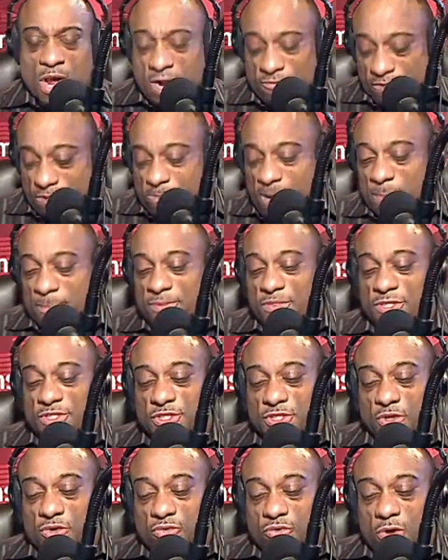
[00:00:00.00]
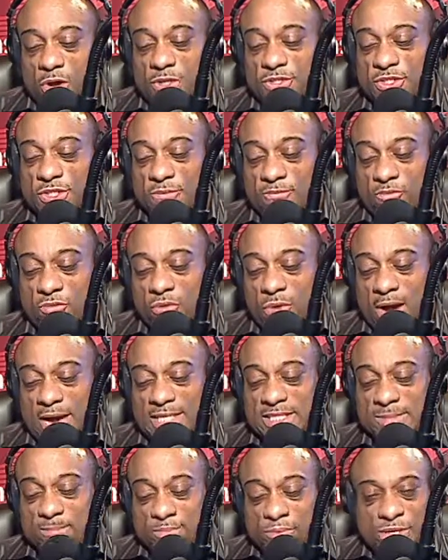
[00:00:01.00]
Remember this, the cross of
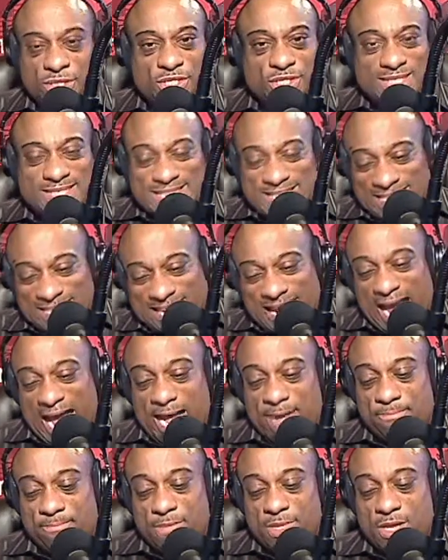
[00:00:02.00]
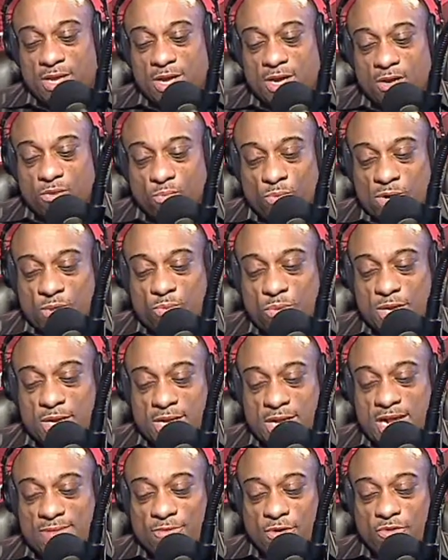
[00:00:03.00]
Christ bridges the gap we would
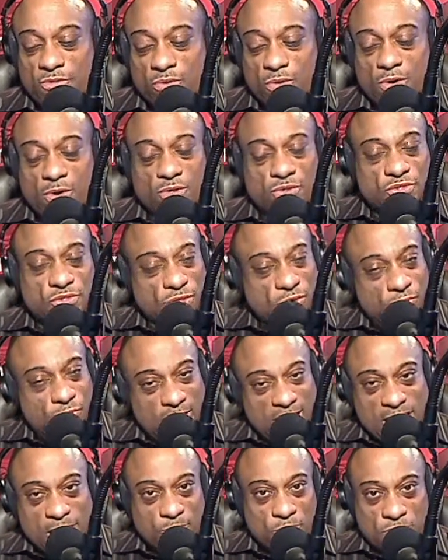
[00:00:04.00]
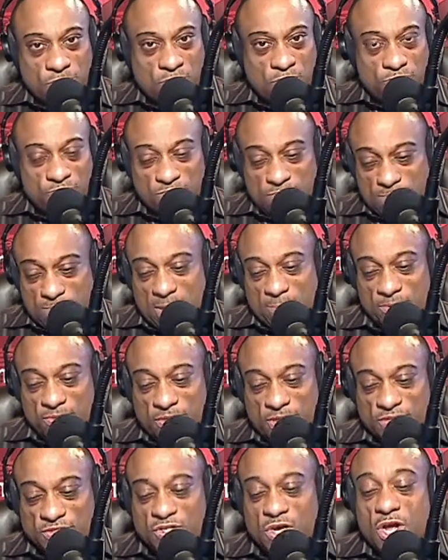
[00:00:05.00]
never cross on our own. Remember
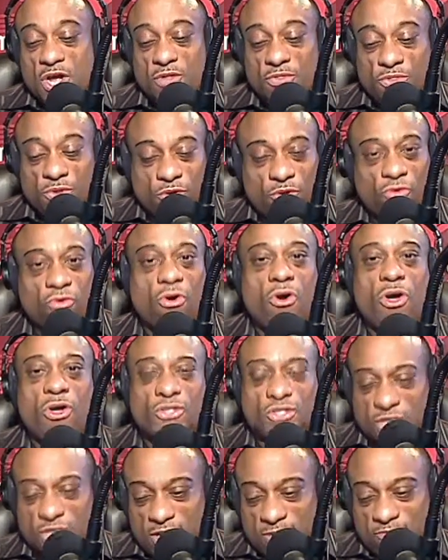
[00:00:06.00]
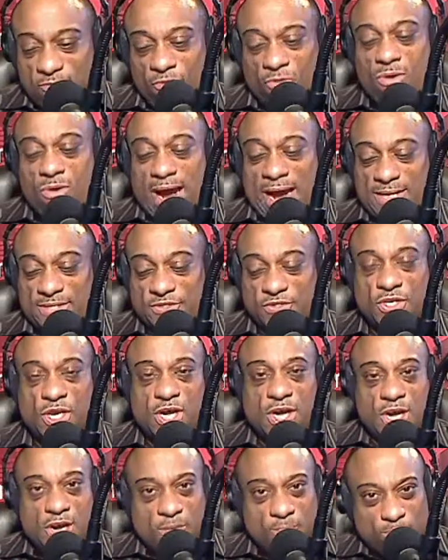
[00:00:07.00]
this the cross of Christ
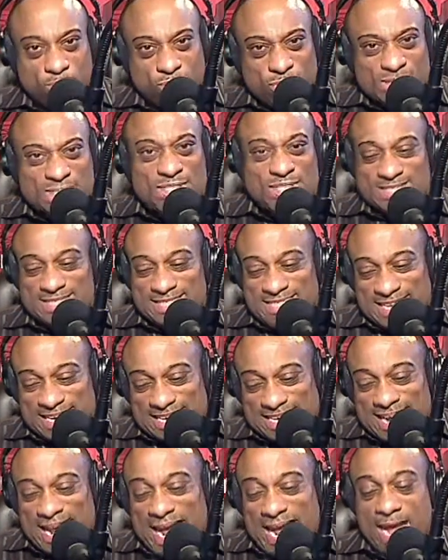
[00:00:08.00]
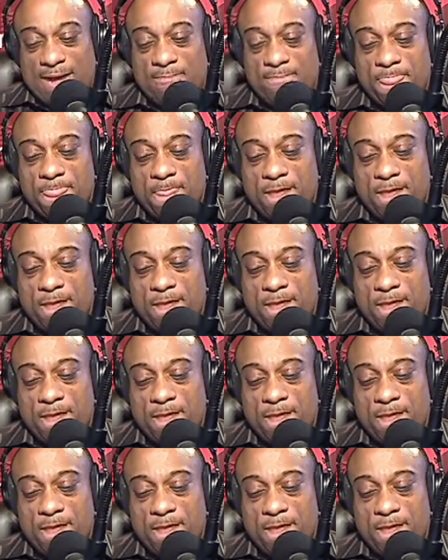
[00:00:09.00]
bridges the gap